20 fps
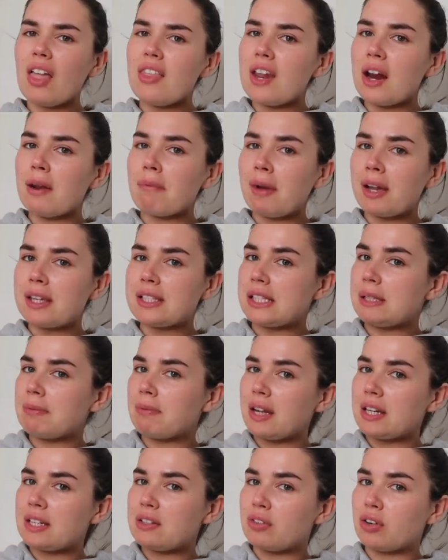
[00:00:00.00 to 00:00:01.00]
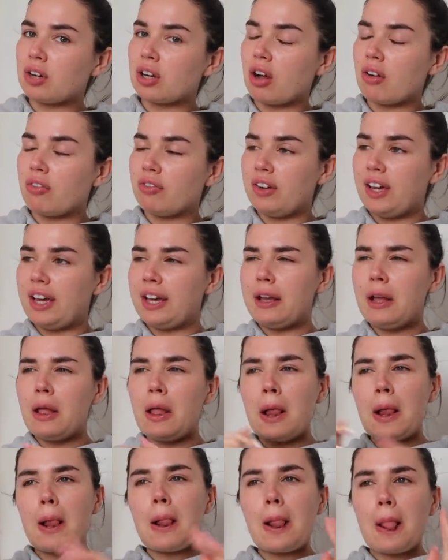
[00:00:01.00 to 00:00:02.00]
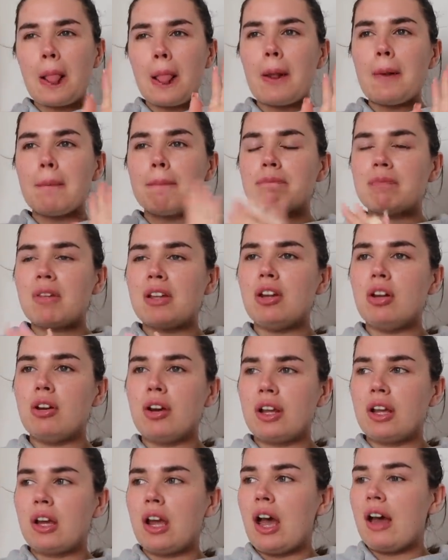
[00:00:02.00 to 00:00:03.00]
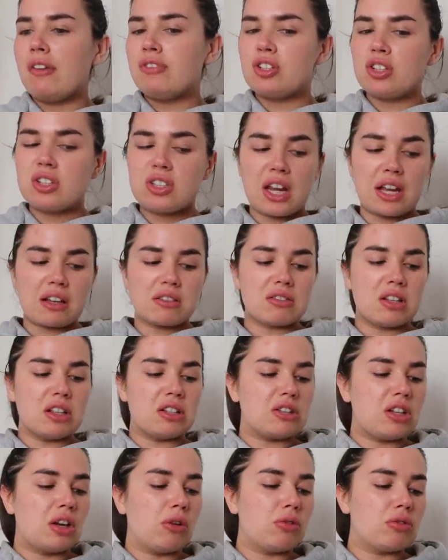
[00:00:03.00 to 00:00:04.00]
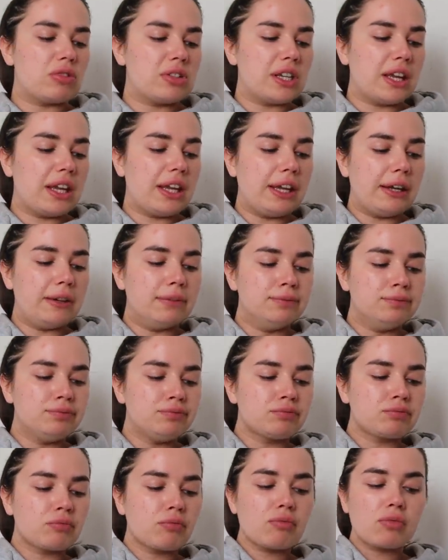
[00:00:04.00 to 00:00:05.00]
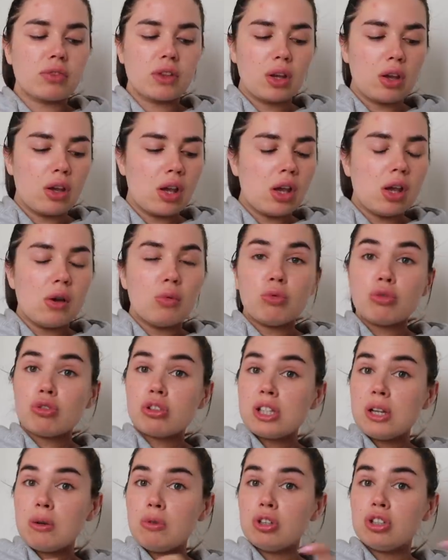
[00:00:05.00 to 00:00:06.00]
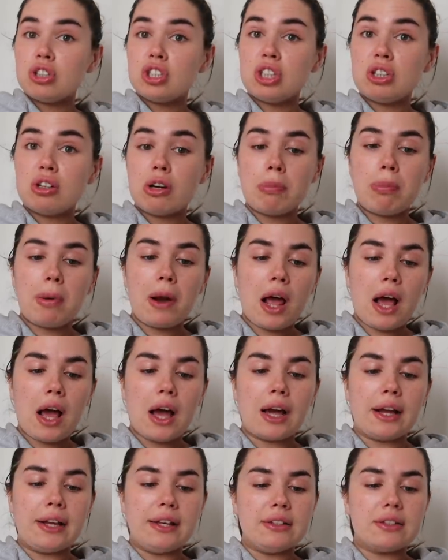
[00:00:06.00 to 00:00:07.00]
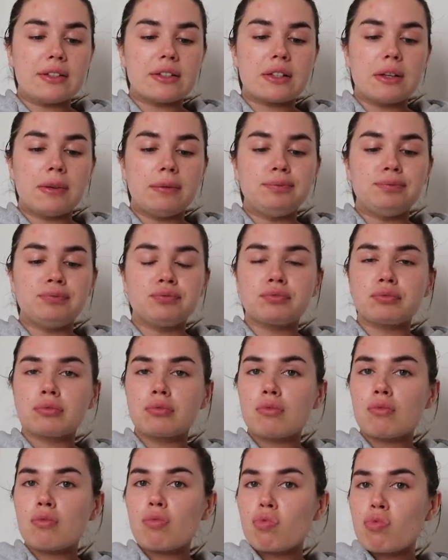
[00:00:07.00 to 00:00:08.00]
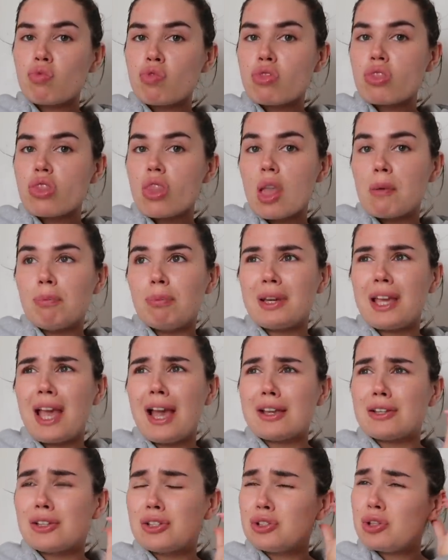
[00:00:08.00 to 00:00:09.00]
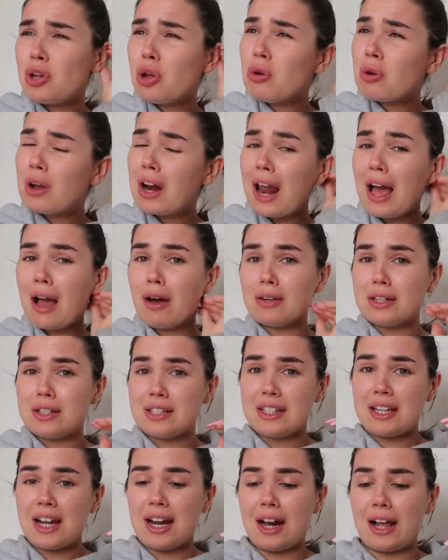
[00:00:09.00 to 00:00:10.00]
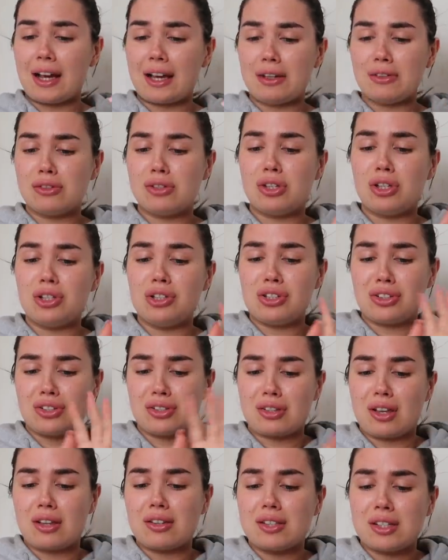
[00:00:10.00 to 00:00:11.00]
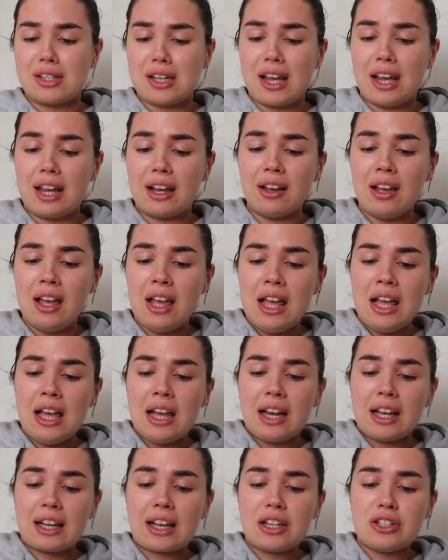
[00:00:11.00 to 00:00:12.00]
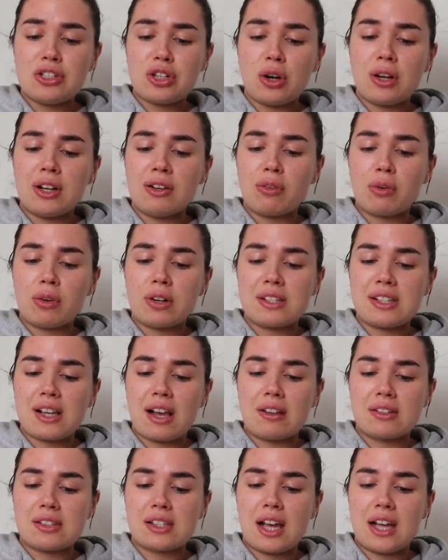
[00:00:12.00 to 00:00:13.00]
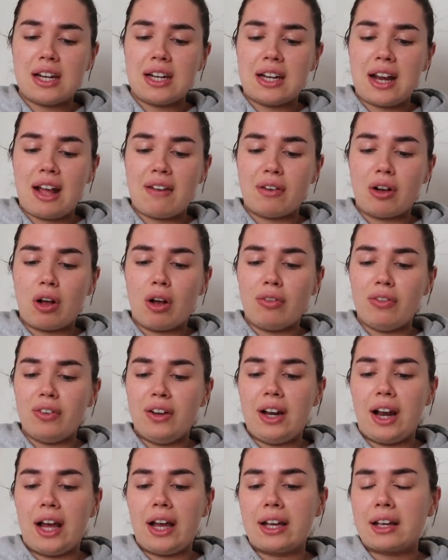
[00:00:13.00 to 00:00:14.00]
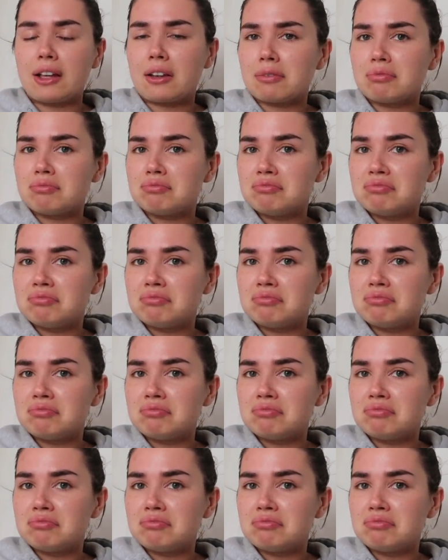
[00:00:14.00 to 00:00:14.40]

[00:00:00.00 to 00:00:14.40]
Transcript: And then I might see Maddie for a coffee. I don't know yet. I've just texted her, so we'll see. We'll see what she replies. But yeah, it's so cloudy today. Like, it's disgusting. Like, I don't even want to sit outside and have a coffee. Like,